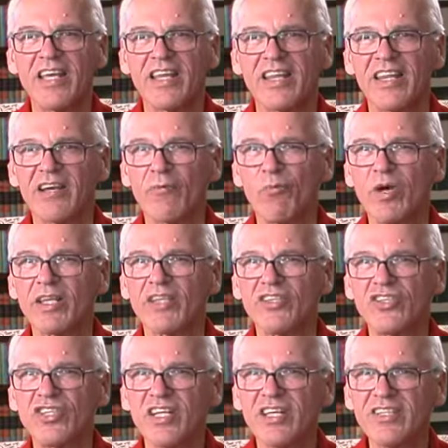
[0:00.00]
that with
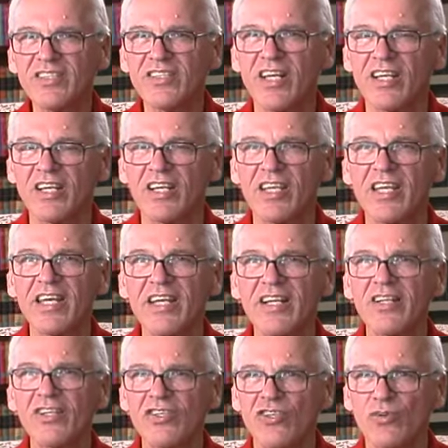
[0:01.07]
just a
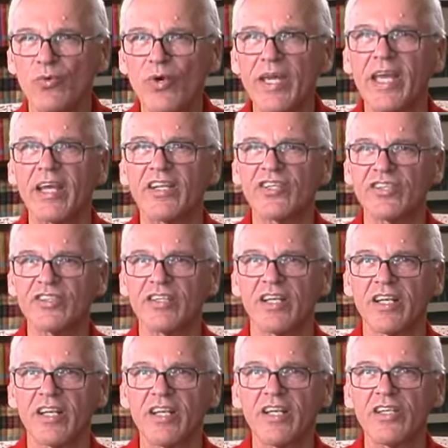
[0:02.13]
little tweak, just a
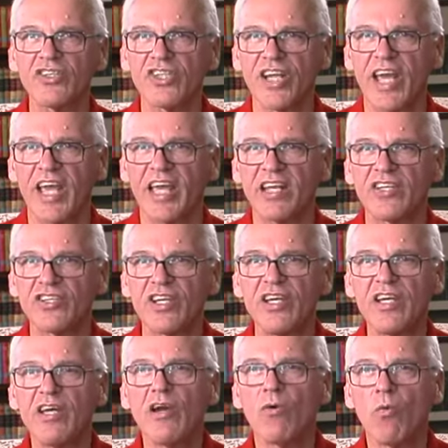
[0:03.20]
little change,
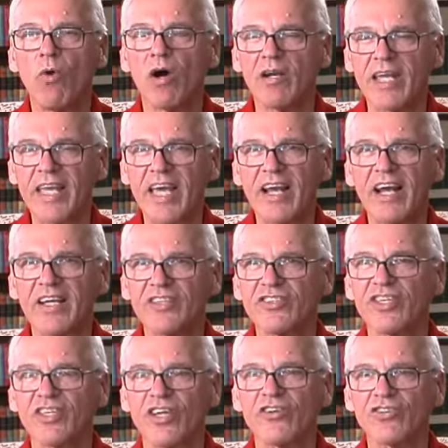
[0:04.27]
will get us
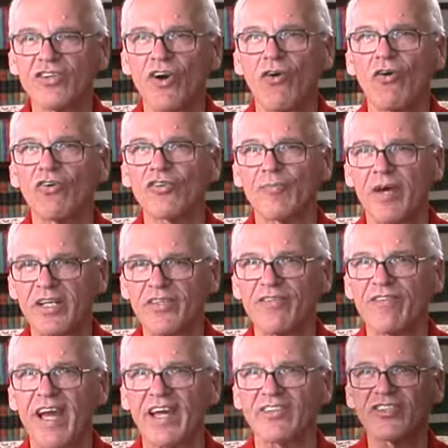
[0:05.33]
to those goals much
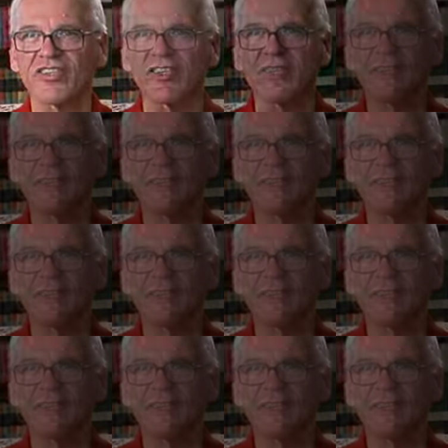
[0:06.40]
faster?